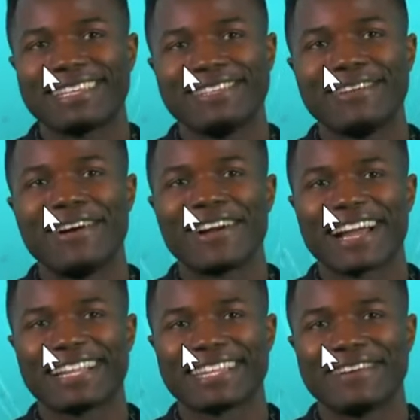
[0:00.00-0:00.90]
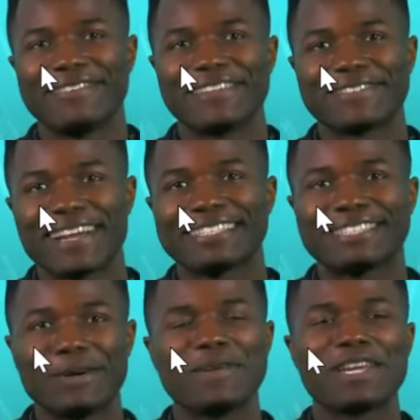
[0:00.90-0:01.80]
glad that you all got that one
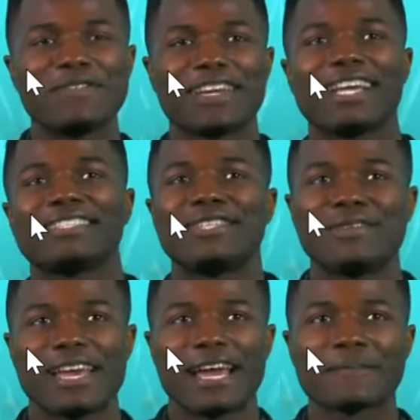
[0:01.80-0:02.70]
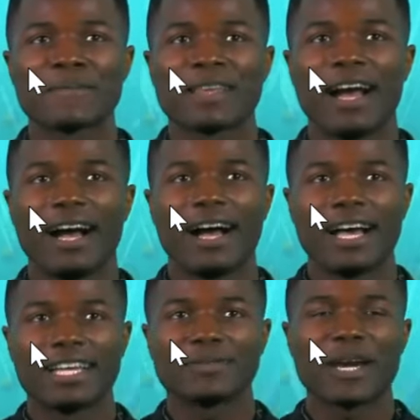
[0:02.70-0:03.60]
right. So many of you guys knew that.
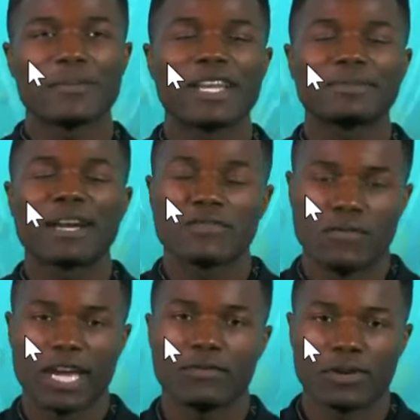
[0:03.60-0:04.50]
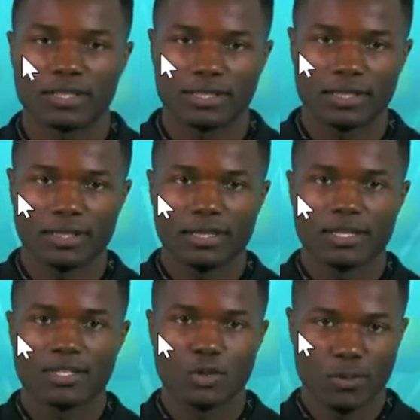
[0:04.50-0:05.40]
Uh, Spider-Man is my favorite
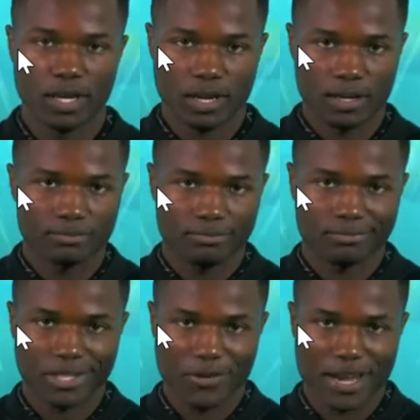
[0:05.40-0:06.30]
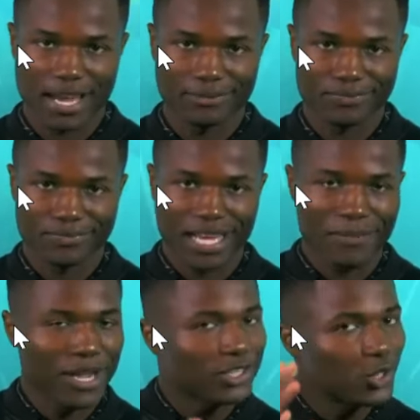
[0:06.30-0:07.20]
superhero, all right?
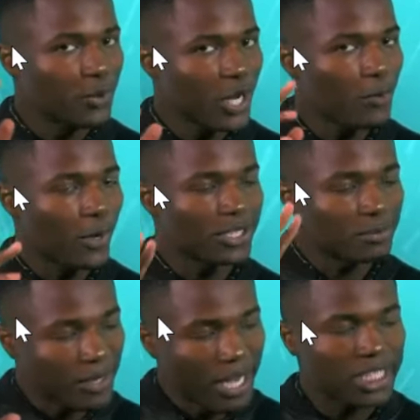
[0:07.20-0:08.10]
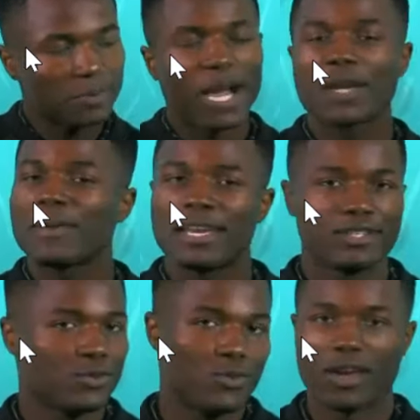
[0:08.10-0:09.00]
I'm not a superhero person, but
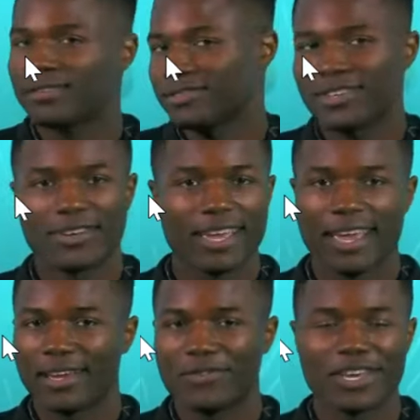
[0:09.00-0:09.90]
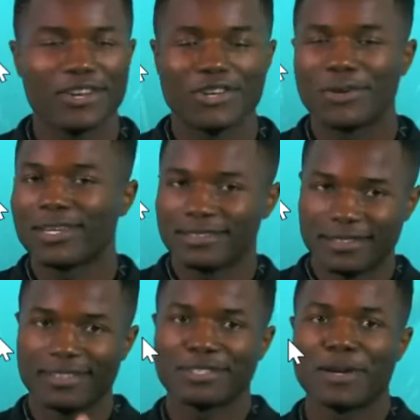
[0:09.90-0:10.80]
Spider-Man is the one, okay? If you're gonna do
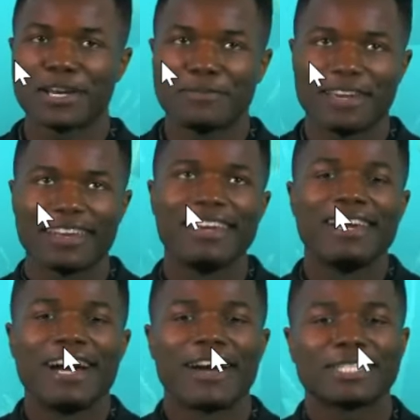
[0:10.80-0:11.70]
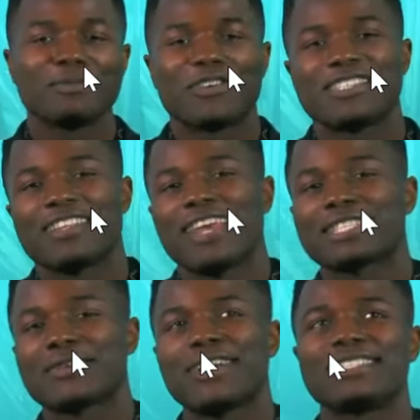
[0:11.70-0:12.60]
it, Spider-Man. All right, let's move on to
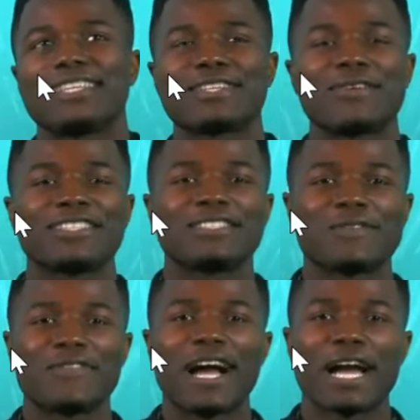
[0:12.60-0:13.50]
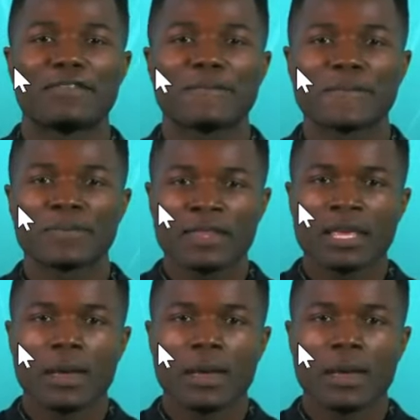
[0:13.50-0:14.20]
the next question. Question five.